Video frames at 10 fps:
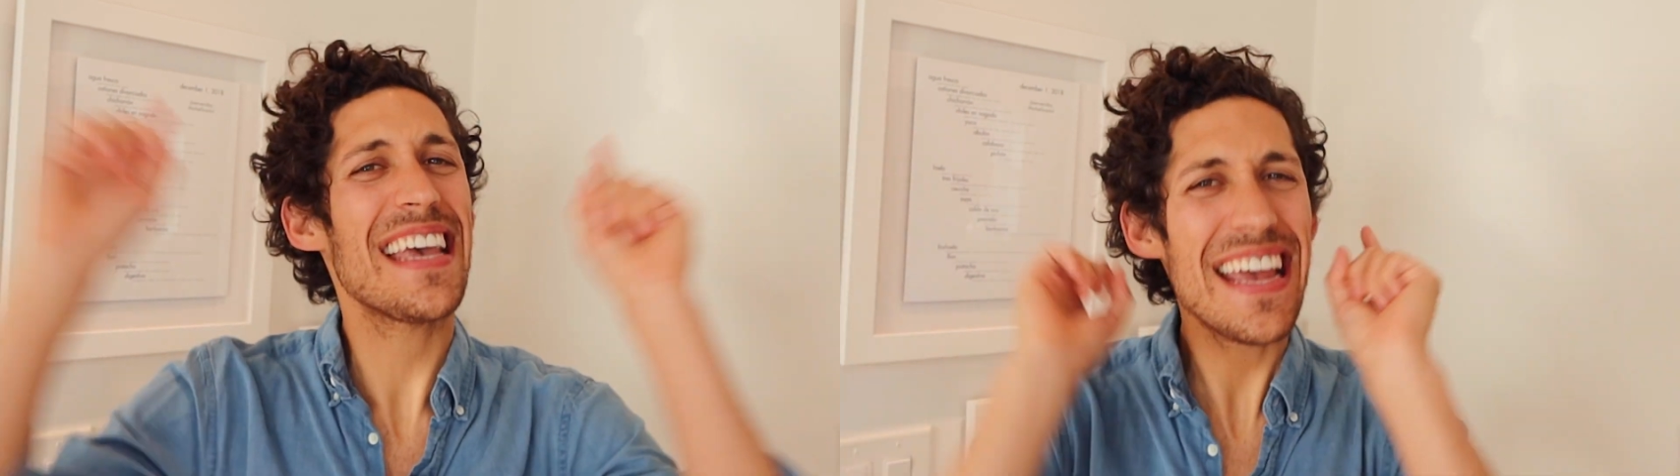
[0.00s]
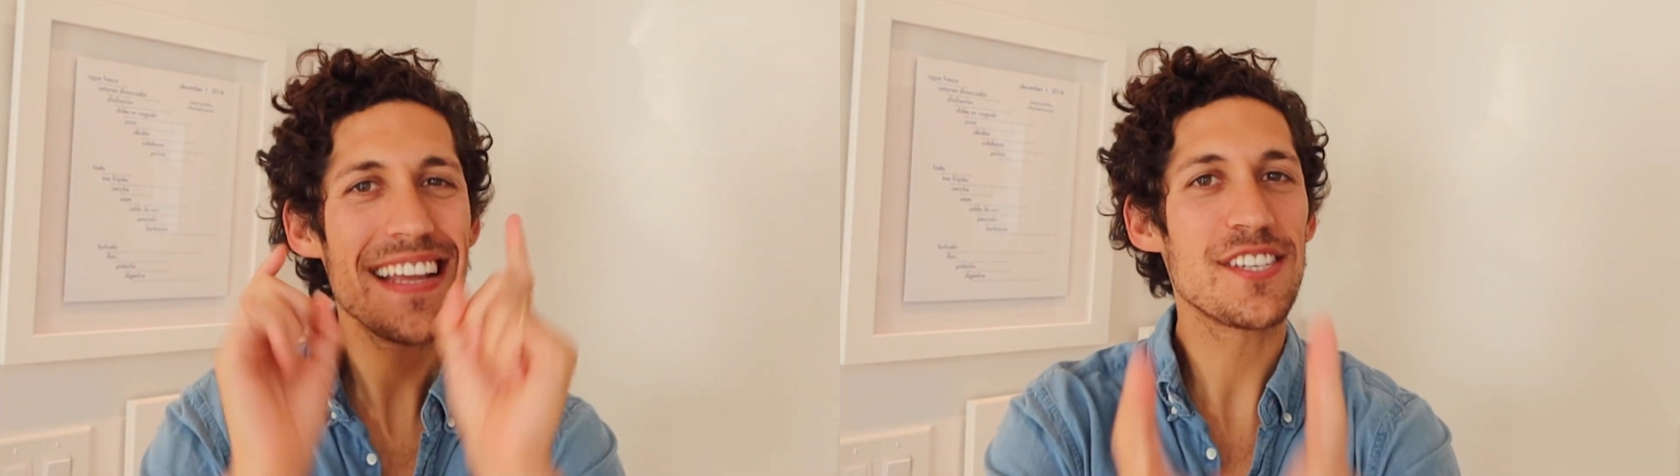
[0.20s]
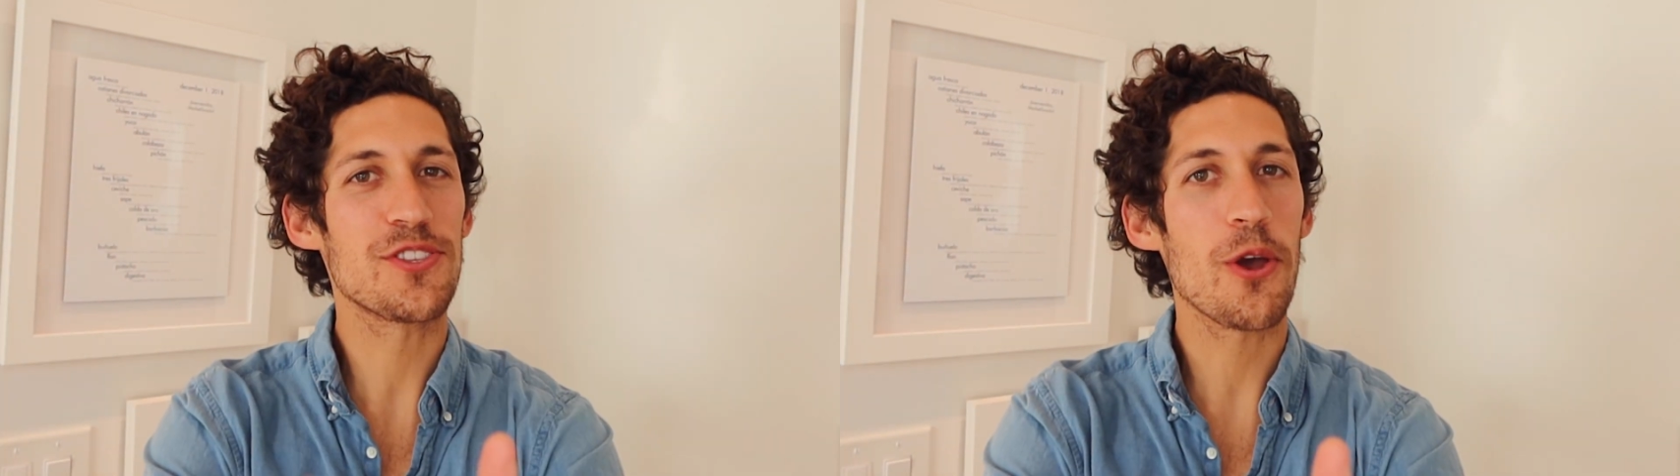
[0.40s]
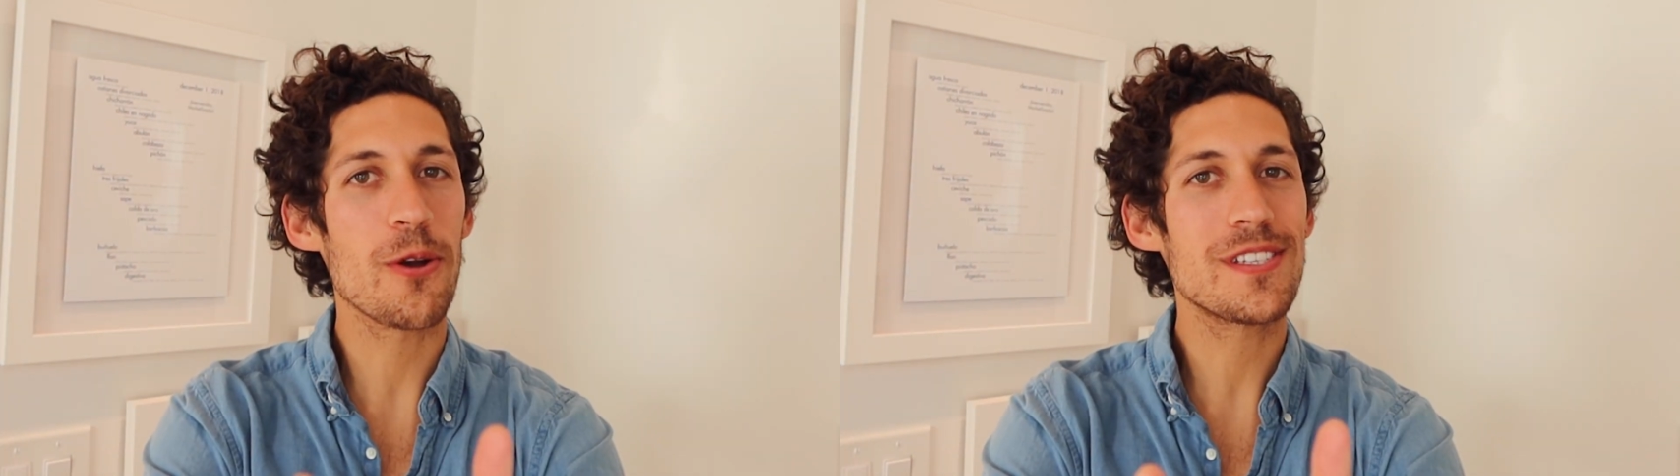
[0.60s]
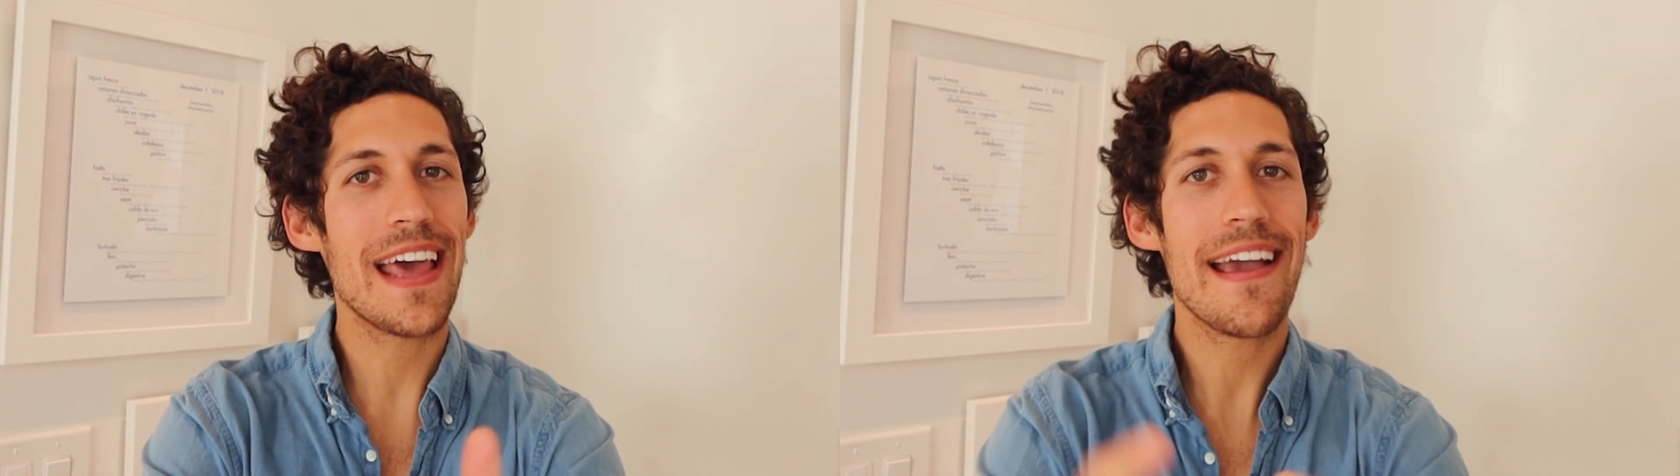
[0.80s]
It is
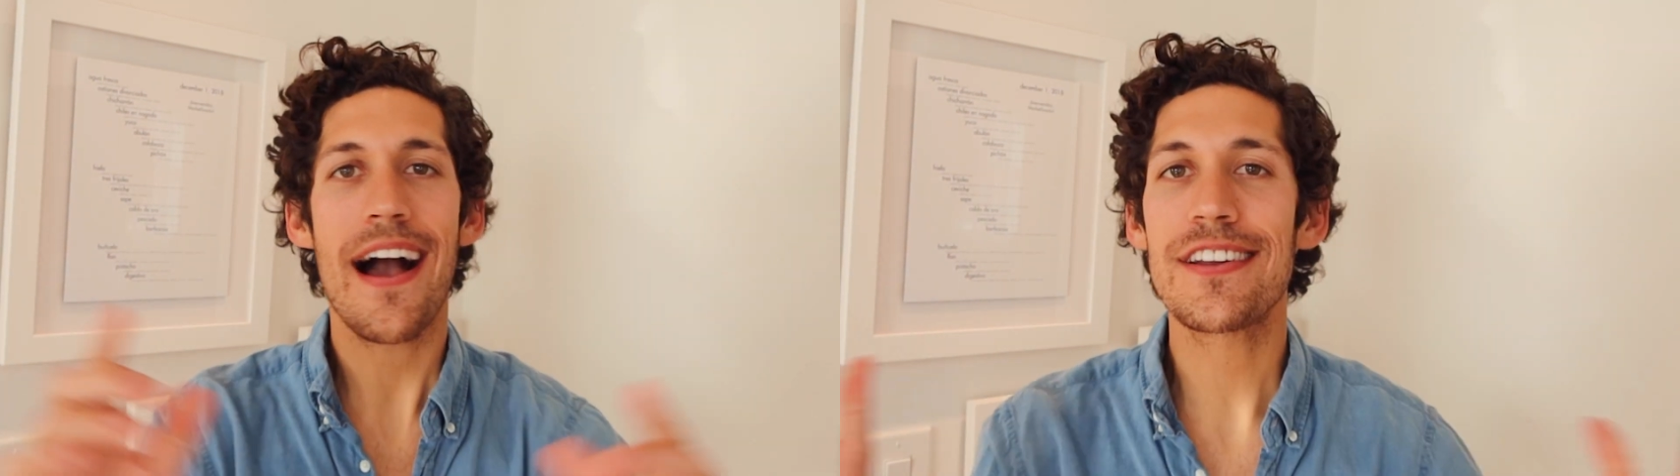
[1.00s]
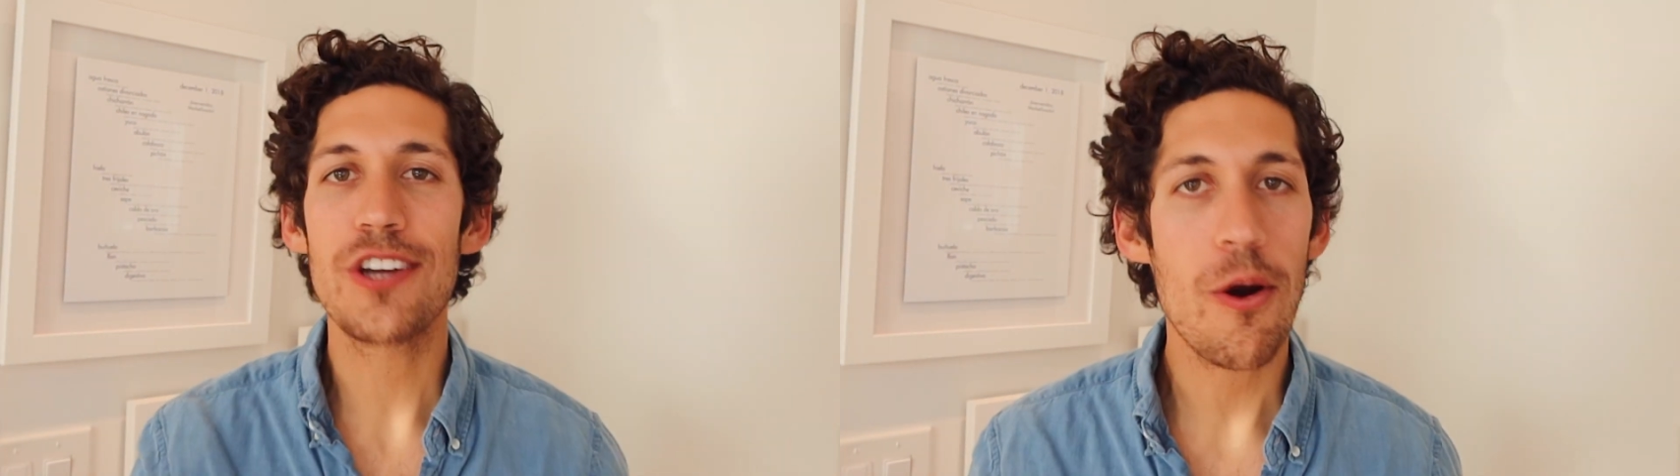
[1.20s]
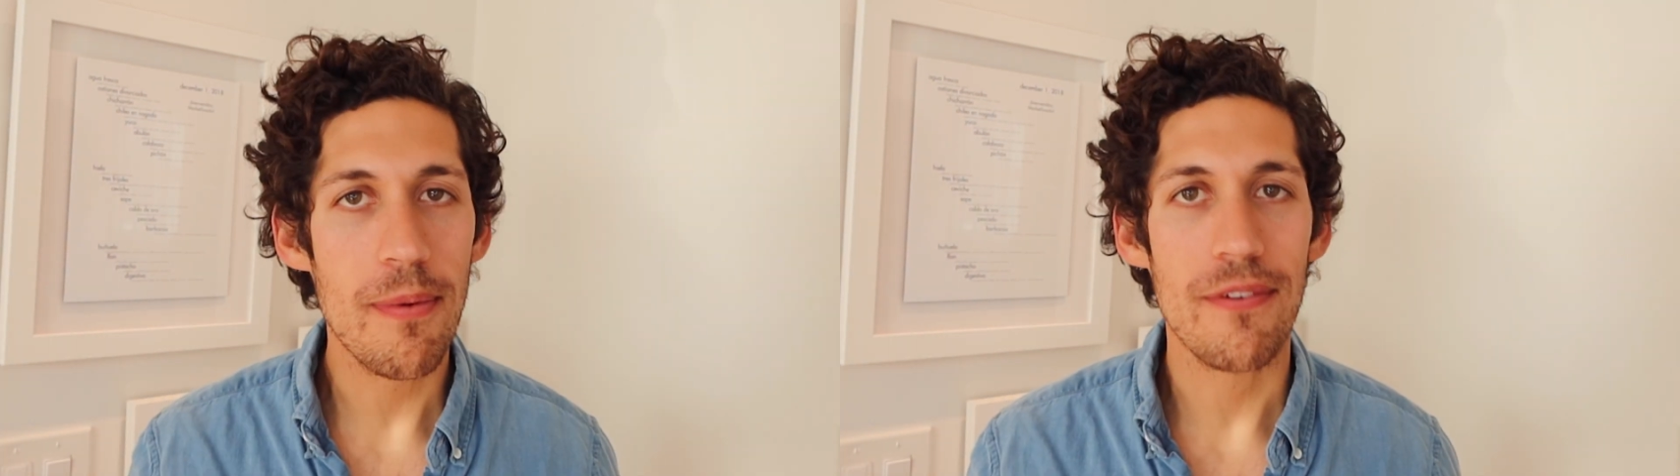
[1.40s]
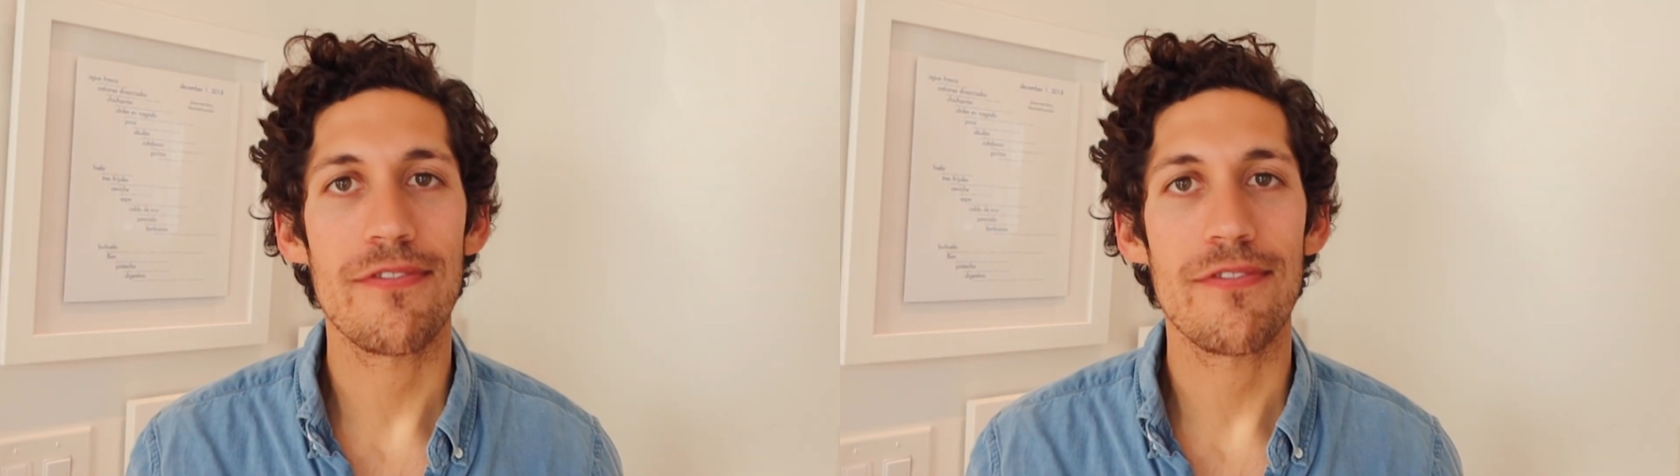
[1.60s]
Thursday, October